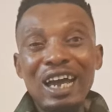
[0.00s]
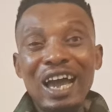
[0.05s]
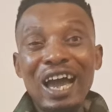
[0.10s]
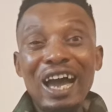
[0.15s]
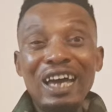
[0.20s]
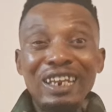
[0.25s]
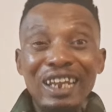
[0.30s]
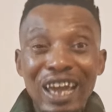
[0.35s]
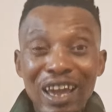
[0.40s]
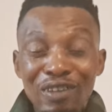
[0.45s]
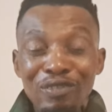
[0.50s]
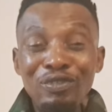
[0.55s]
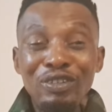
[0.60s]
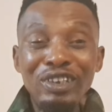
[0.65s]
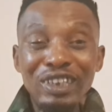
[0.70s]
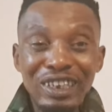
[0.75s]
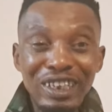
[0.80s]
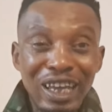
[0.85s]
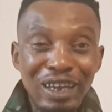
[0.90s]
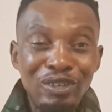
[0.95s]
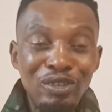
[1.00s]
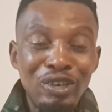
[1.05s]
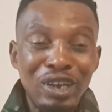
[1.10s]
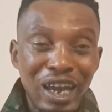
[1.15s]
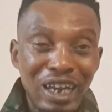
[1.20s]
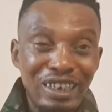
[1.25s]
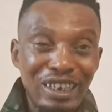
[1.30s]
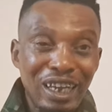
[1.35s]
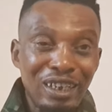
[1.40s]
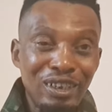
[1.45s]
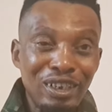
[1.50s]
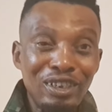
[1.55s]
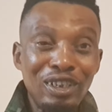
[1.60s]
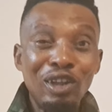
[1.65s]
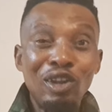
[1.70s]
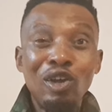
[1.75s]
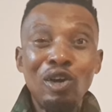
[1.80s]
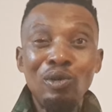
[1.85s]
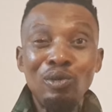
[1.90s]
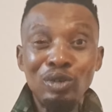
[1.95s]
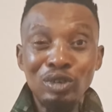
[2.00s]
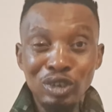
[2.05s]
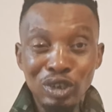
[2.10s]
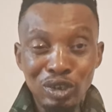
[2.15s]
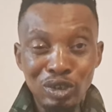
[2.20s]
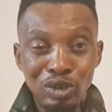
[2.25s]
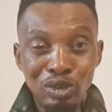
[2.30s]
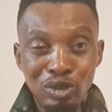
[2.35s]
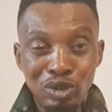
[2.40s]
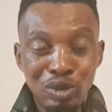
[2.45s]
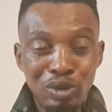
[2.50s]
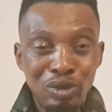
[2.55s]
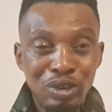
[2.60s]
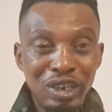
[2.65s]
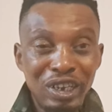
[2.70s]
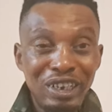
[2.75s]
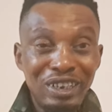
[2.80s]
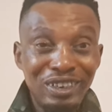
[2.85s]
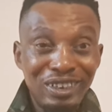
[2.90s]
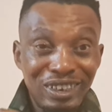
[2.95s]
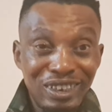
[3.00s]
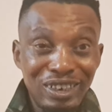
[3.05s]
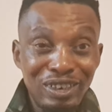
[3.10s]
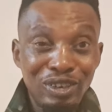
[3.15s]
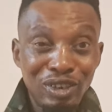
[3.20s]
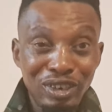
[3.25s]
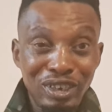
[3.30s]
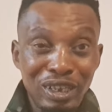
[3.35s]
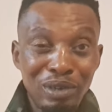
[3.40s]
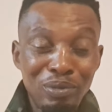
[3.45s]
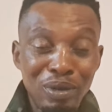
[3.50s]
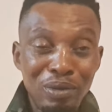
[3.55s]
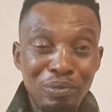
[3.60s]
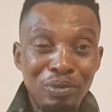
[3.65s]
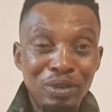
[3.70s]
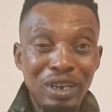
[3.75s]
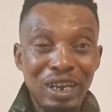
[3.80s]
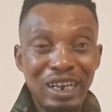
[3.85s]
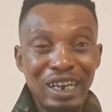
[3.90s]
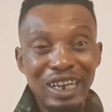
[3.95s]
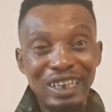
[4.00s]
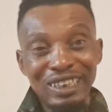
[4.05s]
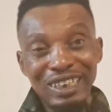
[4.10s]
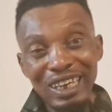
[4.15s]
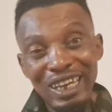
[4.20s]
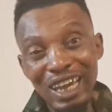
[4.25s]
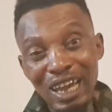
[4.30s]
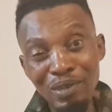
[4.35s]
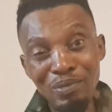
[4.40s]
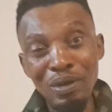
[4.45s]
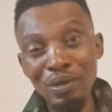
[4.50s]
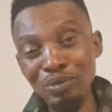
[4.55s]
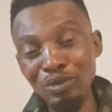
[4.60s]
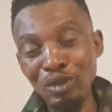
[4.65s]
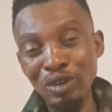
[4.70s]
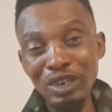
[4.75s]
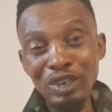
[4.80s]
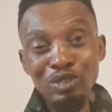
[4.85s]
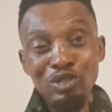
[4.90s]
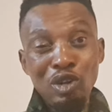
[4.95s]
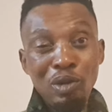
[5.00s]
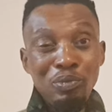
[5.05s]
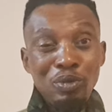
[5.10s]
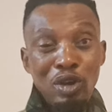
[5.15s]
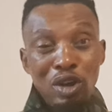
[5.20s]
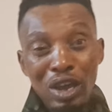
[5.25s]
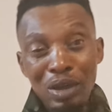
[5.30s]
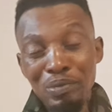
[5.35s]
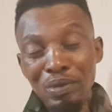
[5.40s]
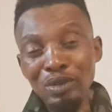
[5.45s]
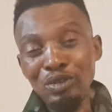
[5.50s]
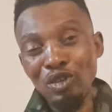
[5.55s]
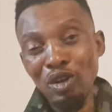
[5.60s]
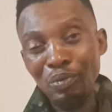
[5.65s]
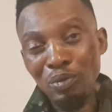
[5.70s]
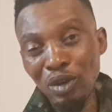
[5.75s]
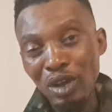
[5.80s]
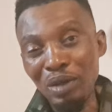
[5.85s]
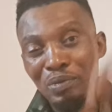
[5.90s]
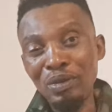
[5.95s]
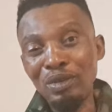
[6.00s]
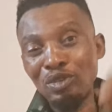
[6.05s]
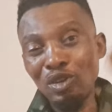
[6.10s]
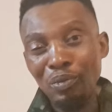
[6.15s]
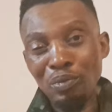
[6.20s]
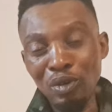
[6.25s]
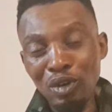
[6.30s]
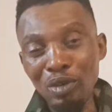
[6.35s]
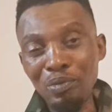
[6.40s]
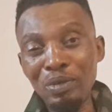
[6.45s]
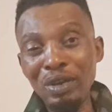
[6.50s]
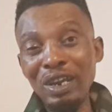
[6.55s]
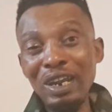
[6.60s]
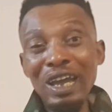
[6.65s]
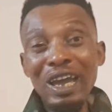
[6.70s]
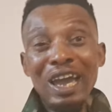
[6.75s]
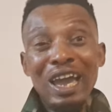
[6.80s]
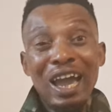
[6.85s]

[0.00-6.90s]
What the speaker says: And everything that you guys are doing, the Lord will see you through. In Jesus' name I pray. And I say amen to it. Drop your amen. Drop your amen. Drop your amen.